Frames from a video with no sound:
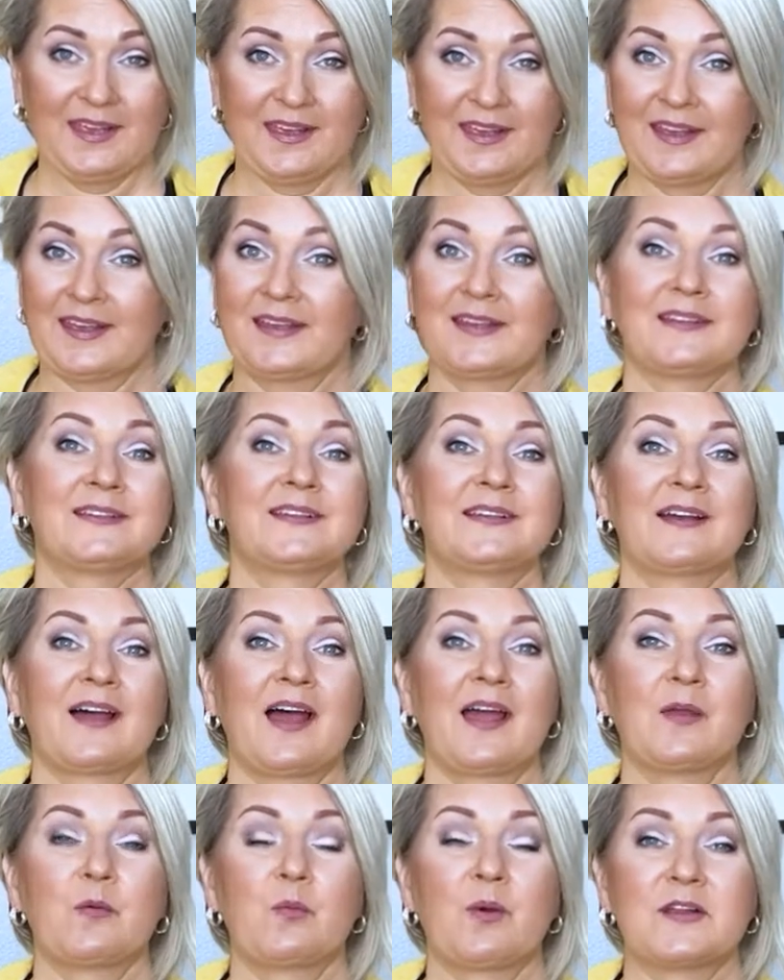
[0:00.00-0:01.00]
And
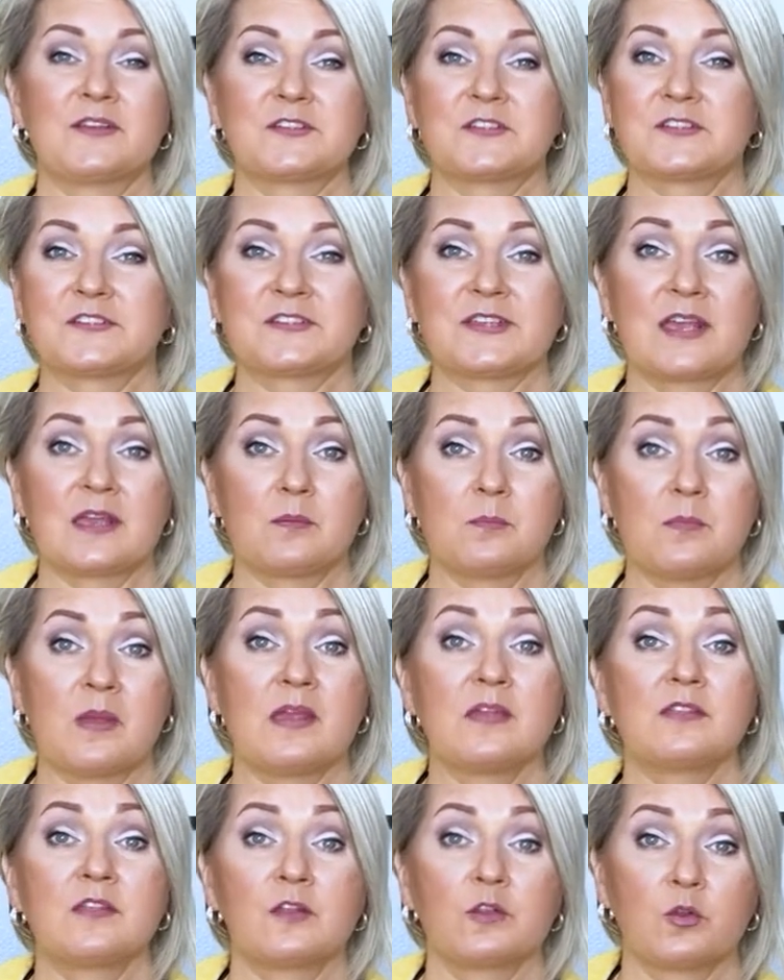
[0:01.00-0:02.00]
I want to say,
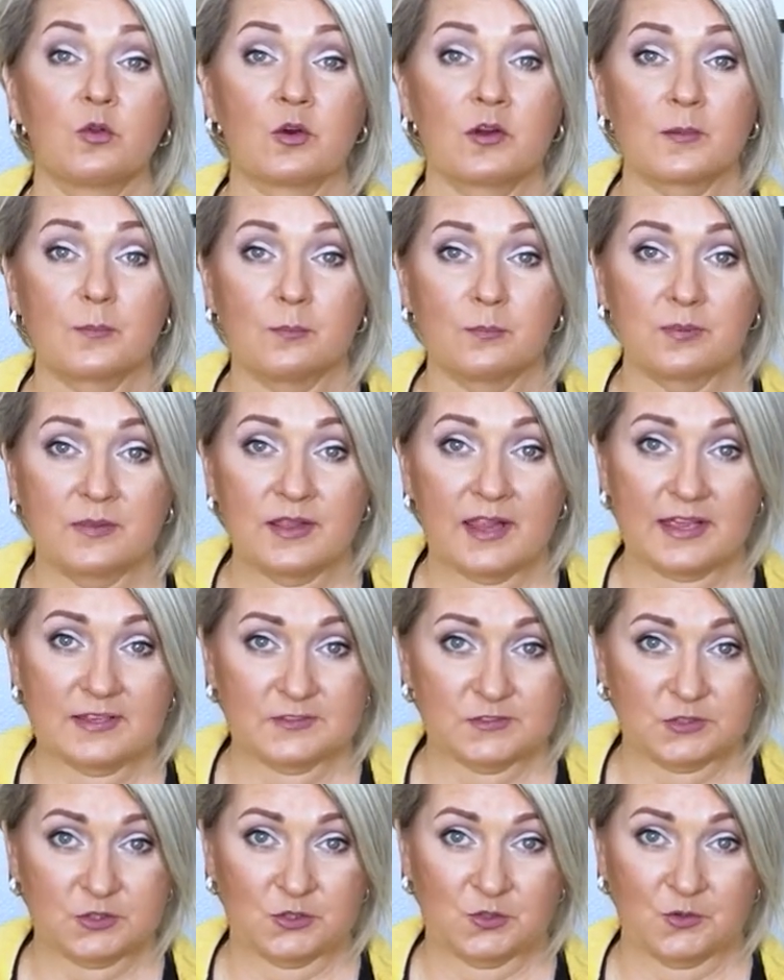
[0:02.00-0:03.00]
may the Lord
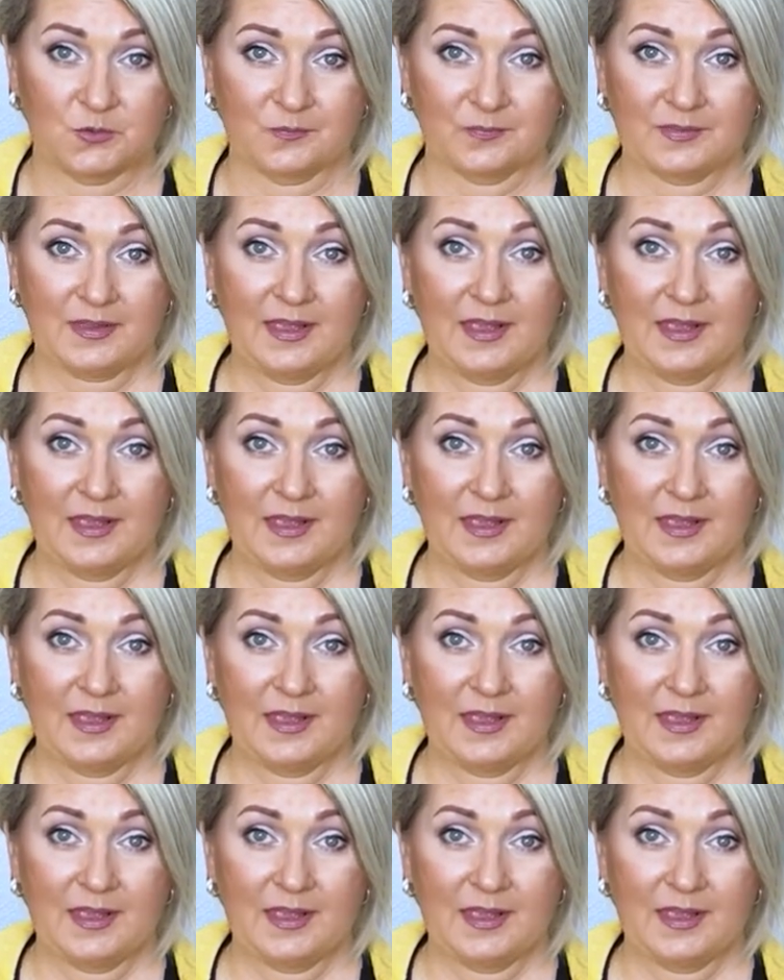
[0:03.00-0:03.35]
bless you.